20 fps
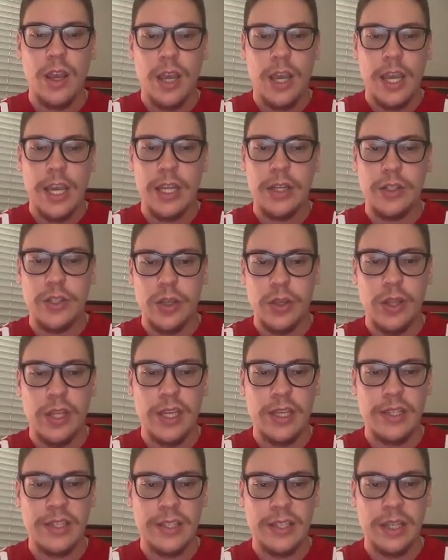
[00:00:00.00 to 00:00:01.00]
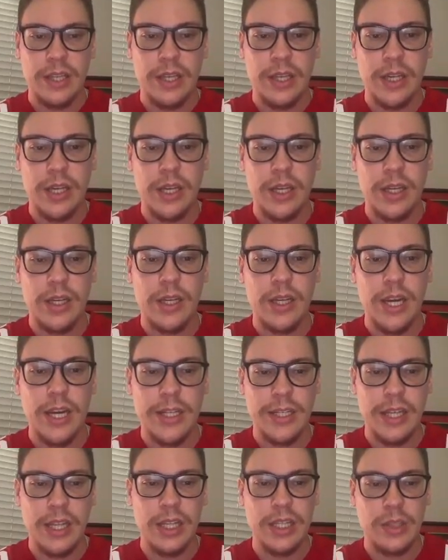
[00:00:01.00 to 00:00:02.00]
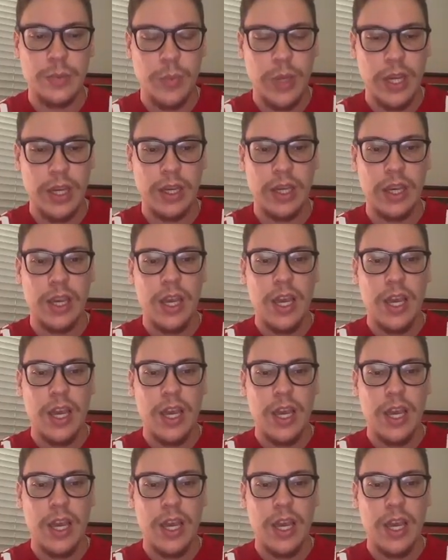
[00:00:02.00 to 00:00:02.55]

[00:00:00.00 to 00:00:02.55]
into this pick.